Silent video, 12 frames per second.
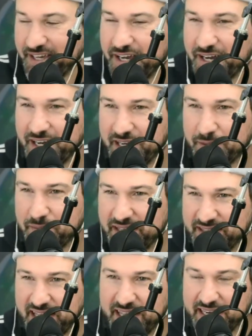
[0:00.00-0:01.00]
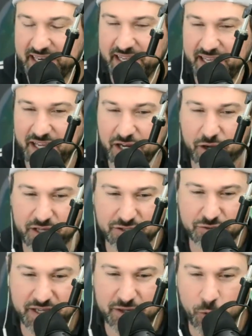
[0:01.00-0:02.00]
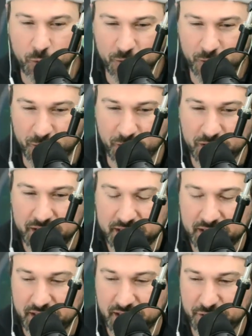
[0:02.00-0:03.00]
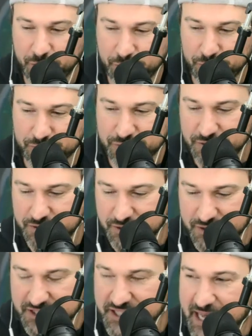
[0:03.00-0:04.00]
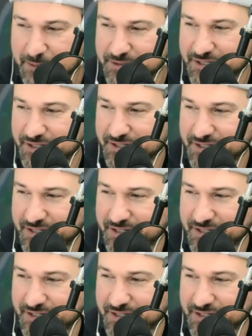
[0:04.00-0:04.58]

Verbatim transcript: um, and then you know as you get older uh, those synapses